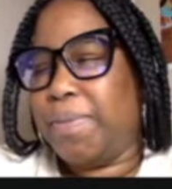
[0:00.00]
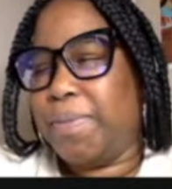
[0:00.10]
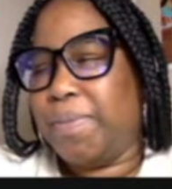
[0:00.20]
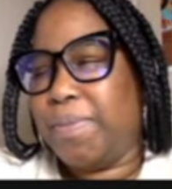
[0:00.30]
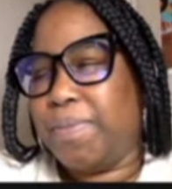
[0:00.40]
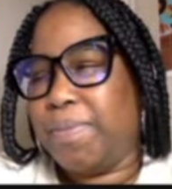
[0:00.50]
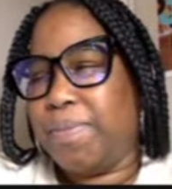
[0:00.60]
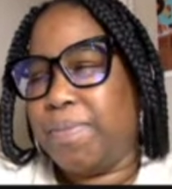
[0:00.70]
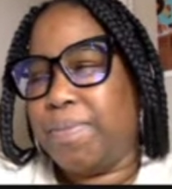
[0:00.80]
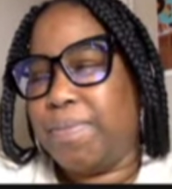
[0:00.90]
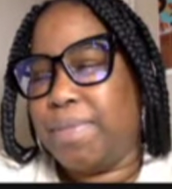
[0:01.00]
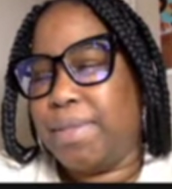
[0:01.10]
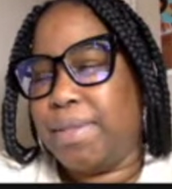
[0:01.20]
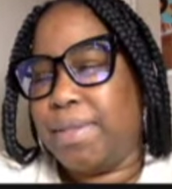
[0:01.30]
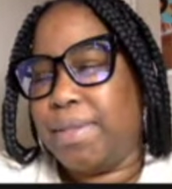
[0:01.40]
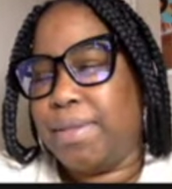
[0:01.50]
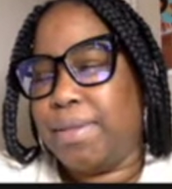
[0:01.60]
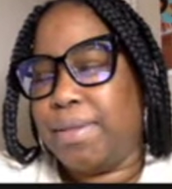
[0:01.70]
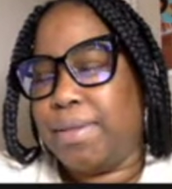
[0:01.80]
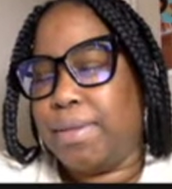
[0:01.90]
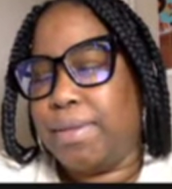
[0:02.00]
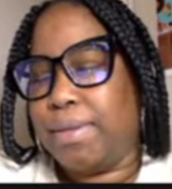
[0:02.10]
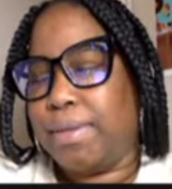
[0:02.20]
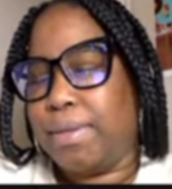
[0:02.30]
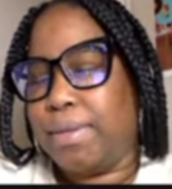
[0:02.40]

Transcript: (silent)